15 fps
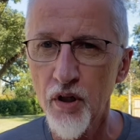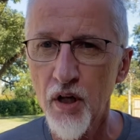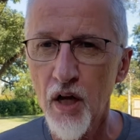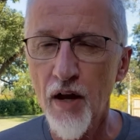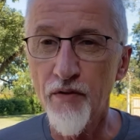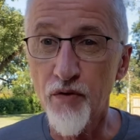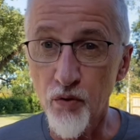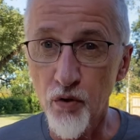And
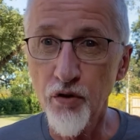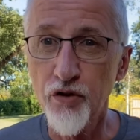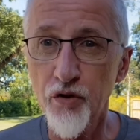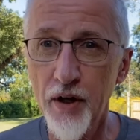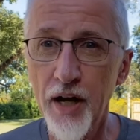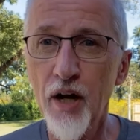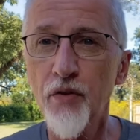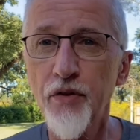if the roots are
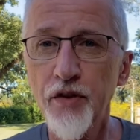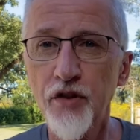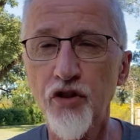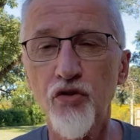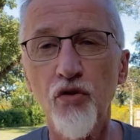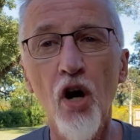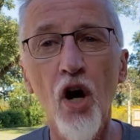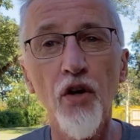healthy and
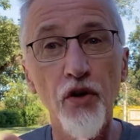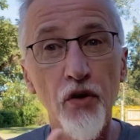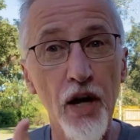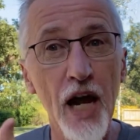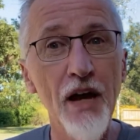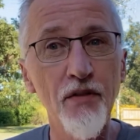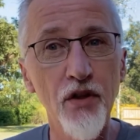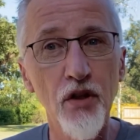strong, you're
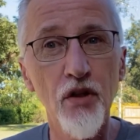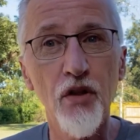having